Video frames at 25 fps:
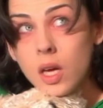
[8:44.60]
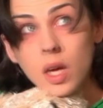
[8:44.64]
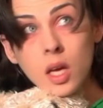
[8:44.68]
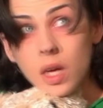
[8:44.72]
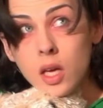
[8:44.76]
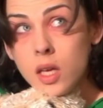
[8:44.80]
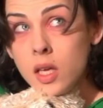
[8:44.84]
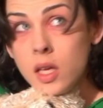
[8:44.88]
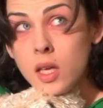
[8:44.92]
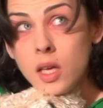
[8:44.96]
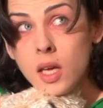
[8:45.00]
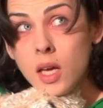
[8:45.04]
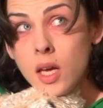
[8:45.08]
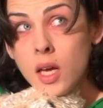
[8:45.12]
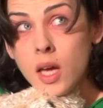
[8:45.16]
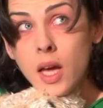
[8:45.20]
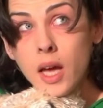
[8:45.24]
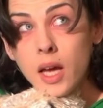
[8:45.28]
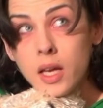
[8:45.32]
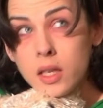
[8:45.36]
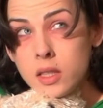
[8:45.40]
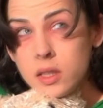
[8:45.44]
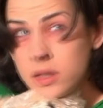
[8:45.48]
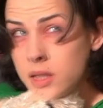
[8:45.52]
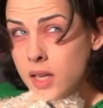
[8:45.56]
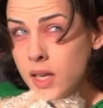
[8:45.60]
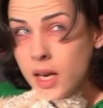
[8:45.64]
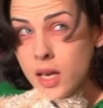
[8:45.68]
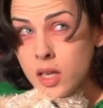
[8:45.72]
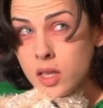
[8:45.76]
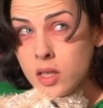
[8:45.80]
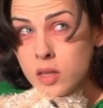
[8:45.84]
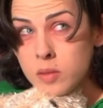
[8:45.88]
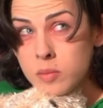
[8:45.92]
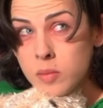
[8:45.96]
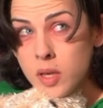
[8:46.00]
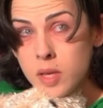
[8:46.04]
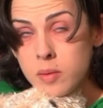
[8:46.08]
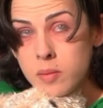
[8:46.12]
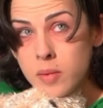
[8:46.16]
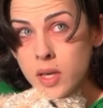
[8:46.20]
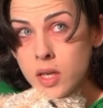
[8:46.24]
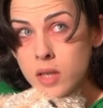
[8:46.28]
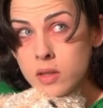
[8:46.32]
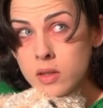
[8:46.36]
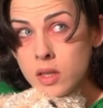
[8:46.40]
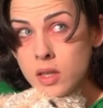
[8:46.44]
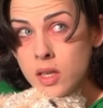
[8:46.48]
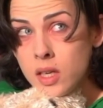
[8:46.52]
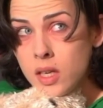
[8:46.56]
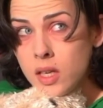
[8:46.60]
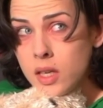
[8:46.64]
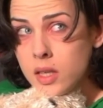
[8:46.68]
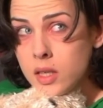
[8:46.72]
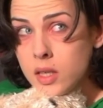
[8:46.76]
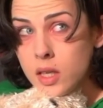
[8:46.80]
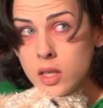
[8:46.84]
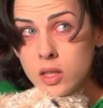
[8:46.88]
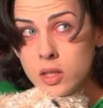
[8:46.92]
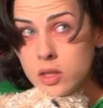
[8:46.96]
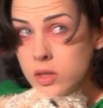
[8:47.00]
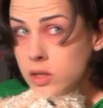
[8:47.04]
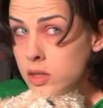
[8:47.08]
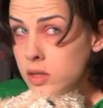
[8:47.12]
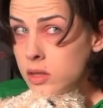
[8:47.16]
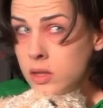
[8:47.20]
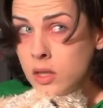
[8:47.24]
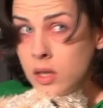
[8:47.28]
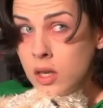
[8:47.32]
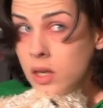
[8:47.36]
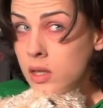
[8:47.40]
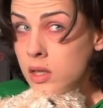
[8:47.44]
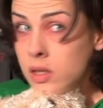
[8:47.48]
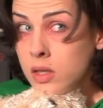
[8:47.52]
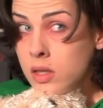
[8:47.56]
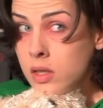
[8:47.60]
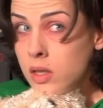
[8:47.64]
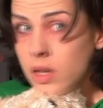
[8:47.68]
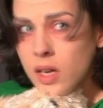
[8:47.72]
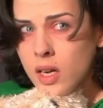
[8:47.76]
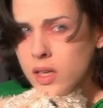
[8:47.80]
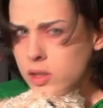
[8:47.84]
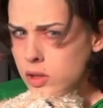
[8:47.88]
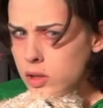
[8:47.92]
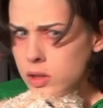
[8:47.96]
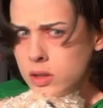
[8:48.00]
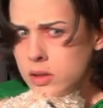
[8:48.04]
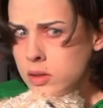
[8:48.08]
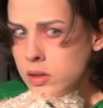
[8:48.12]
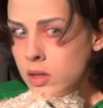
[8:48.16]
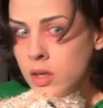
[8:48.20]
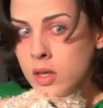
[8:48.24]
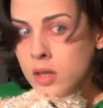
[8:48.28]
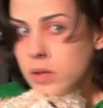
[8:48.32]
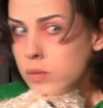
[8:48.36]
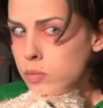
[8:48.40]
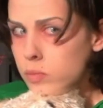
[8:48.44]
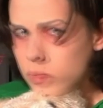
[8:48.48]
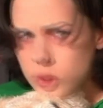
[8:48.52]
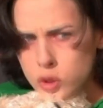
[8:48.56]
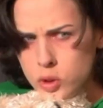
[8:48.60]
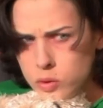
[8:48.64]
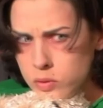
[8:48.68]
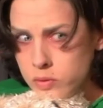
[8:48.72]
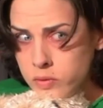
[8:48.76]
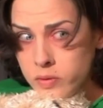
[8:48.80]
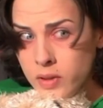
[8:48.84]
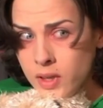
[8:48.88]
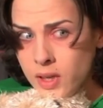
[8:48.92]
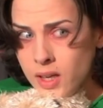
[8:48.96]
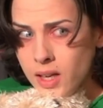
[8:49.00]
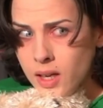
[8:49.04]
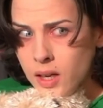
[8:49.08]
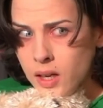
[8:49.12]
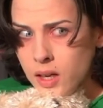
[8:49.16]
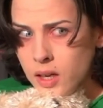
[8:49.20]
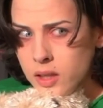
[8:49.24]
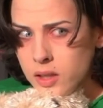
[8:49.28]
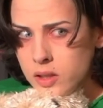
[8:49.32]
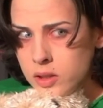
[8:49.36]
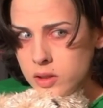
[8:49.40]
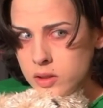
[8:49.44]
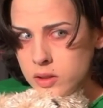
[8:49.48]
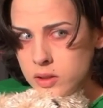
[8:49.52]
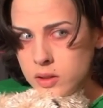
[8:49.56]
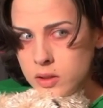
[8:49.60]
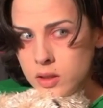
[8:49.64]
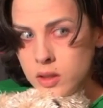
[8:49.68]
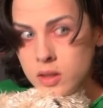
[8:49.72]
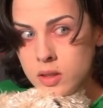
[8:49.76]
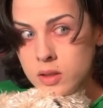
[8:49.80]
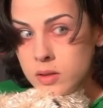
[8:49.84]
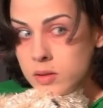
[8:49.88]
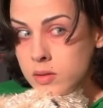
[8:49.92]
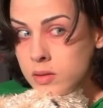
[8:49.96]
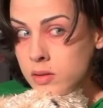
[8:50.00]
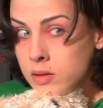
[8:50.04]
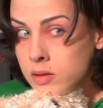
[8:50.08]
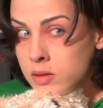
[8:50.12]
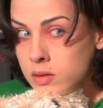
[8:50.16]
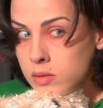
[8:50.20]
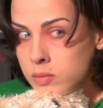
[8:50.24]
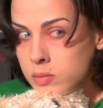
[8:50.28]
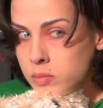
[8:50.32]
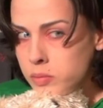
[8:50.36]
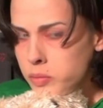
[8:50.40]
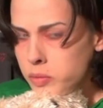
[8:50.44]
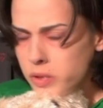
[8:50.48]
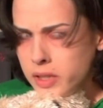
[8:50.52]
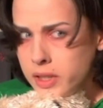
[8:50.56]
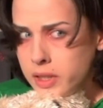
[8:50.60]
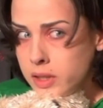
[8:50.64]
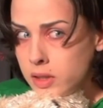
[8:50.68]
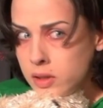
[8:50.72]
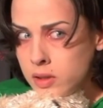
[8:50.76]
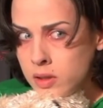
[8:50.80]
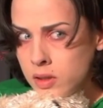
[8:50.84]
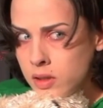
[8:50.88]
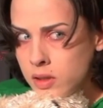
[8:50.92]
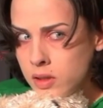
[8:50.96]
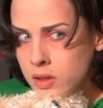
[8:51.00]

he had his hand on my mouth and I couldn't I couldn't move. I couldn't breathe.